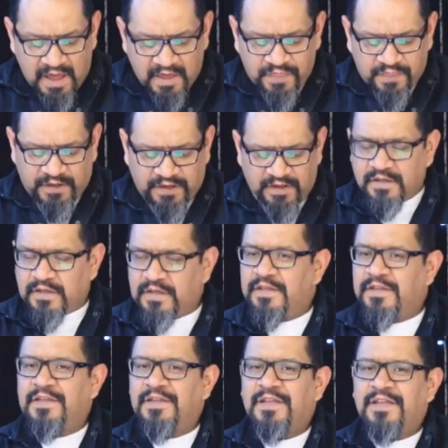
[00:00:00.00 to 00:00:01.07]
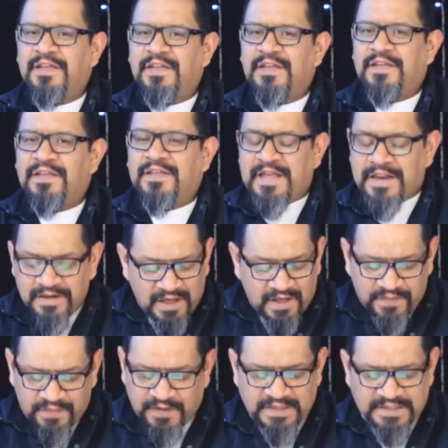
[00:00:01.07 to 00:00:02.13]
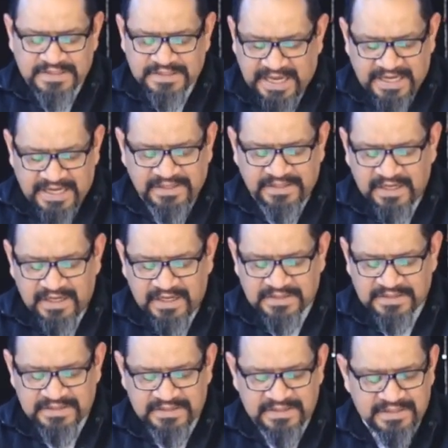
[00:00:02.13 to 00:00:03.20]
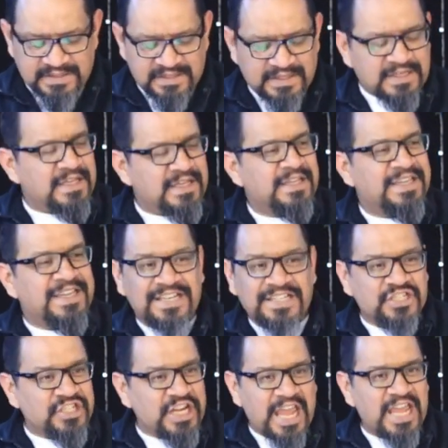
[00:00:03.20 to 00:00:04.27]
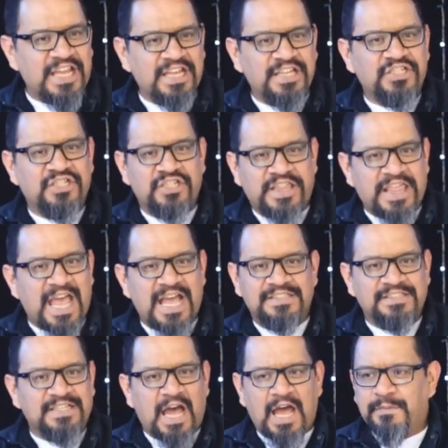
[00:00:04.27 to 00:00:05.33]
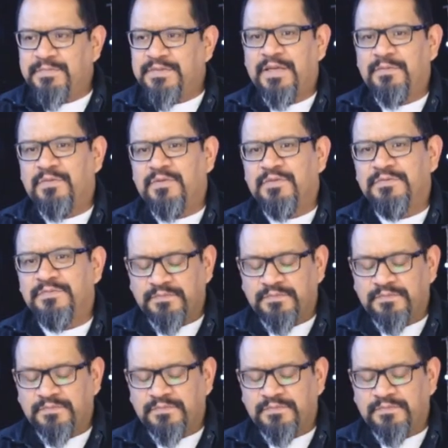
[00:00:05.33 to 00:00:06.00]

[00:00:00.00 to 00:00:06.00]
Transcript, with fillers: nothing, nothing Satan does can change that timetable.